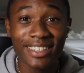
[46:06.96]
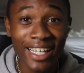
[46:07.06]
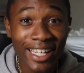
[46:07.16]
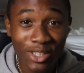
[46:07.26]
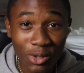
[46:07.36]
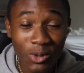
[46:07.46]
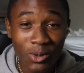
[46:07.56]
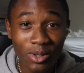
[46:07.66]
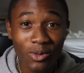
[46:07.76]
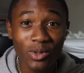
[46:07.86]
That
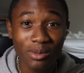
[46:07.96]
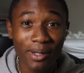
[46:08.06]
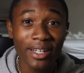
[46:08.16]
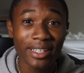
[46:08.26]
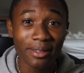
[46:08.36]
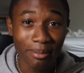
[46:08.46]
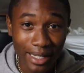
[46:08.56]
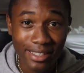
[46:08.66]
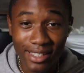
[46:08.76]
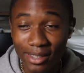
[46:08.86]
dude was about to get
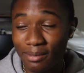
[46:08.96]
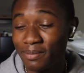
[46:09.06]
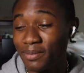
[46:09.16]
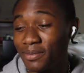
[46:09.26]
messed up.